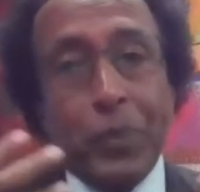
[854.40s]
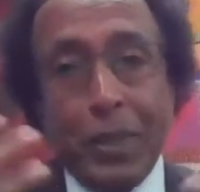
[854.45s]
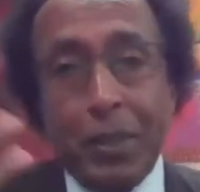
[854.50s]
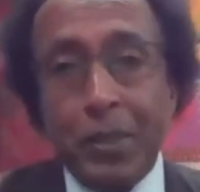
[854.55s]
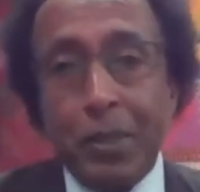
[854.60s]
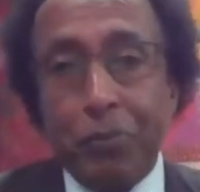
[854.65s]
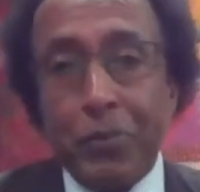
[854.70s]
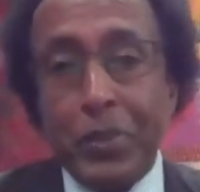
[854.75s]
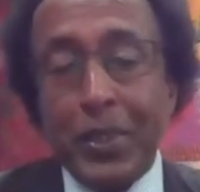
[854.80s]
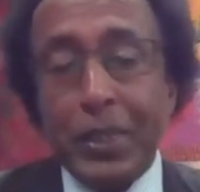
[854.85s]

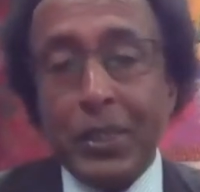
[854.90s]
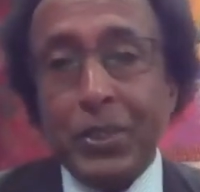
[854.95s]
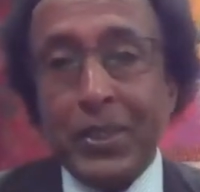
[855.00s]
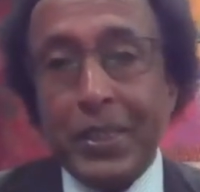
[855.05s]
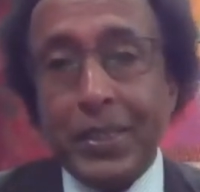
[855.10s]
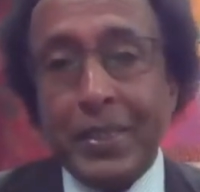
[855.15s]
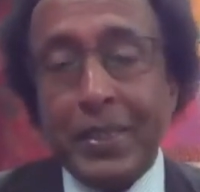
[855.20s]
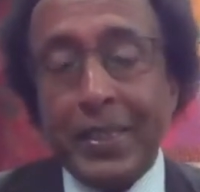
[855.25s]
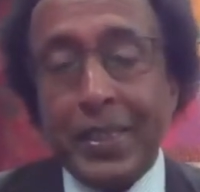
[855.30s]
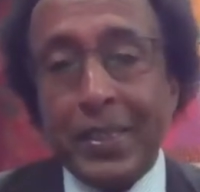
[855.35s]
the
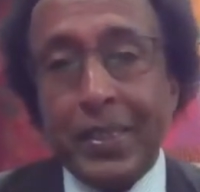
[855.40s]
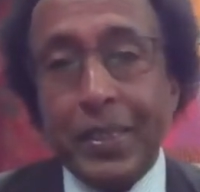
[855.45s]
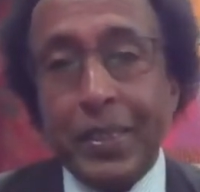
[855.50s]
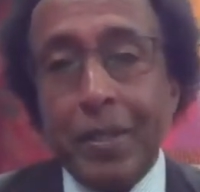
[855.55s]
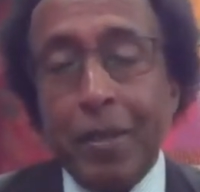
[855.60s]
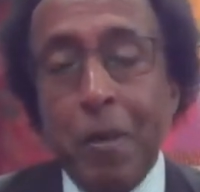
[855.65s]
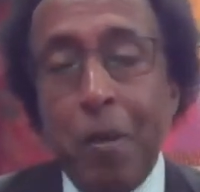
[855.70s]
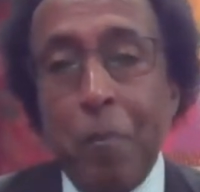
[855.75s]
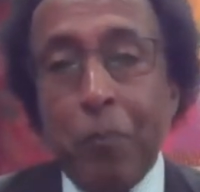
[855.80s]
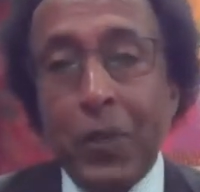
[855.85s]
financial
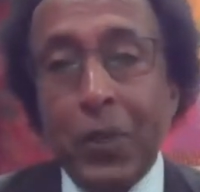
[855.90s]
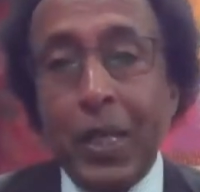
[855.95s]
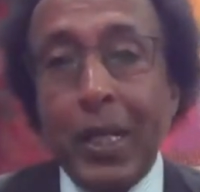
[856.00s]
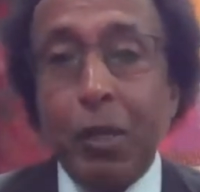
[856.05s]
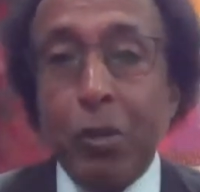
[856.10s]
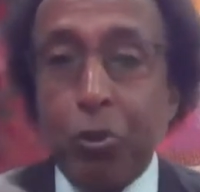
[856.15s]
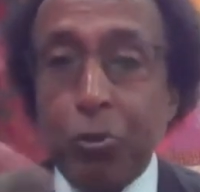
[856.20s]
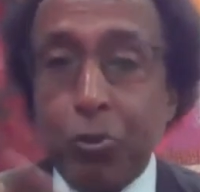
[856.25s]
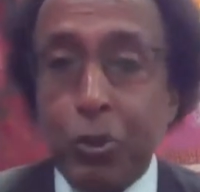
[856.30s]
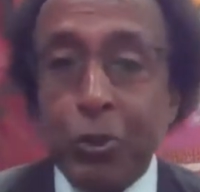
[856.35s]
sector, are
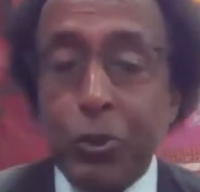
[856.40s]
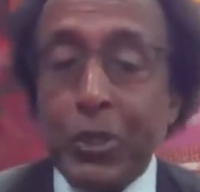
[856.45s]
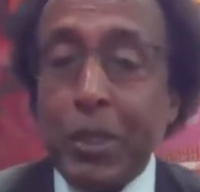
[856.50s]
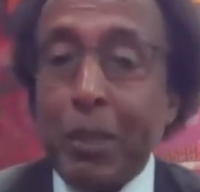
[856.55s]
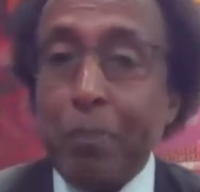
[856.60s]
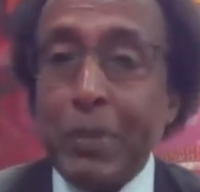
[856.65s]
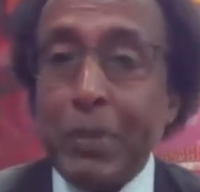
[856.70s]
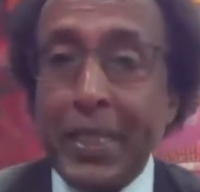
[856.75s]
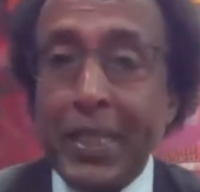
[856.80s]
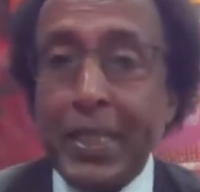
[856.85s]
also
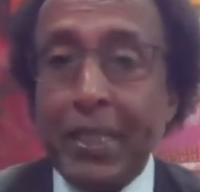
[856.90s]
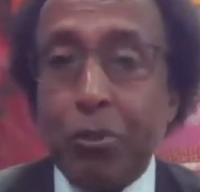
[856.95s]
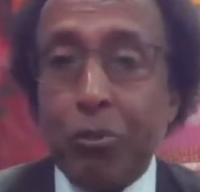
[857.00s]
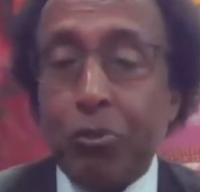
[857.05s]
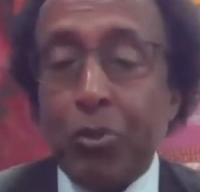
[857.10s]
jumping in.